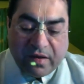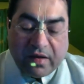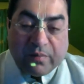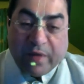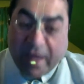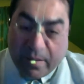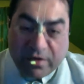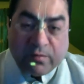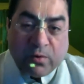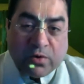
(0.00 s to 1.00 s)
became a
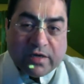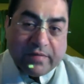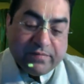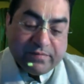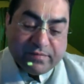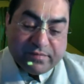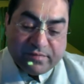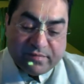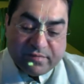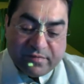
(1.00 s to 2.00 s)
devotee.
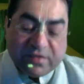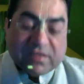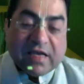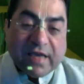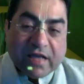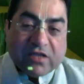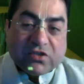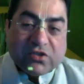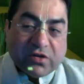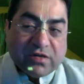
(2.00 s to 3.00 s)
This is Agyata
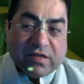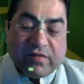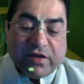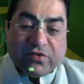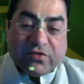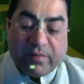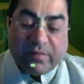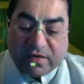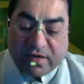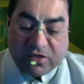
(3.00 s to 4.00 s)
Sukriti, where you come
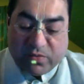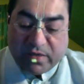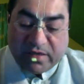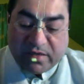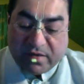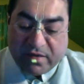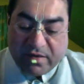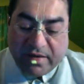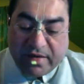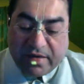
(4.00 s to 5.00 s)
in touch with
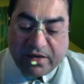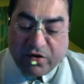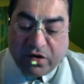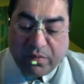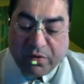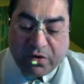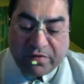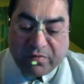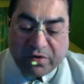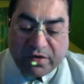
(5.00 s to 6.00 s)
a pure
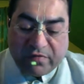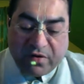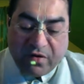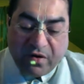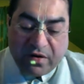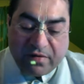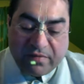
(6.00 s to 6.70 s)
devotee of the Lord.